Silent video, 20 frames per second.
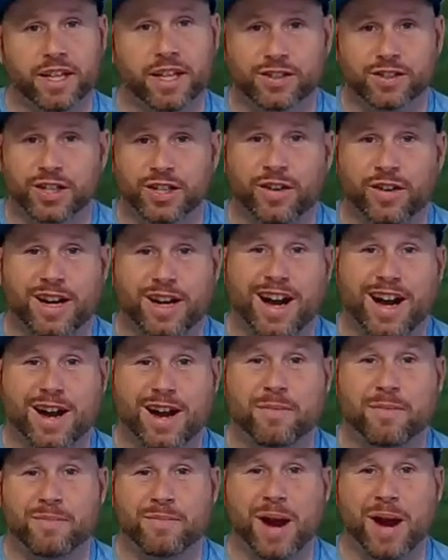So I, I,
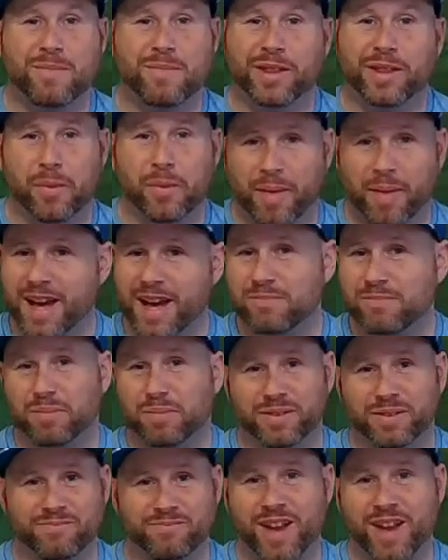I made the bet, but
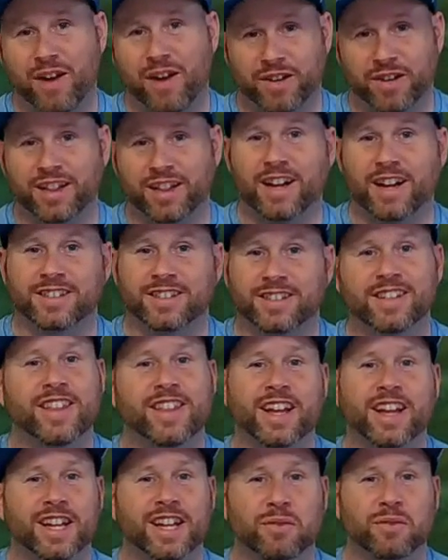not realizing that
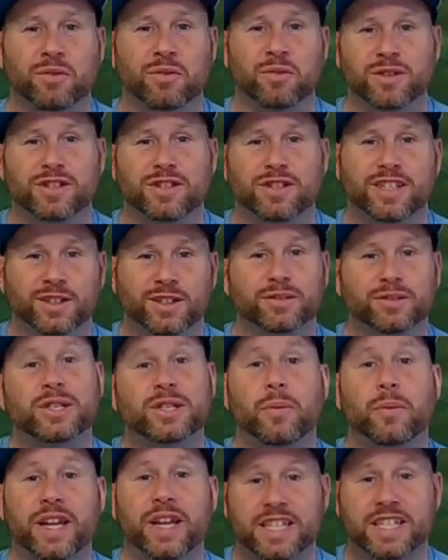it was still two
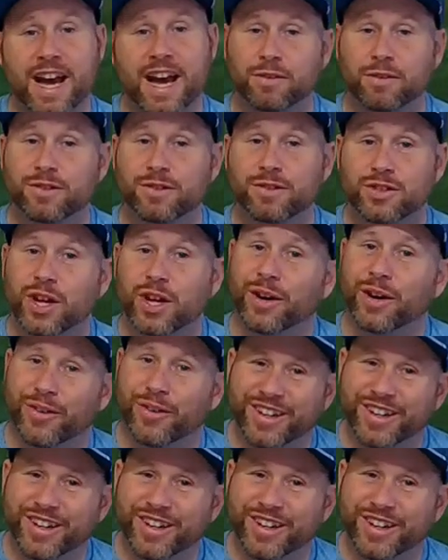weeks out. So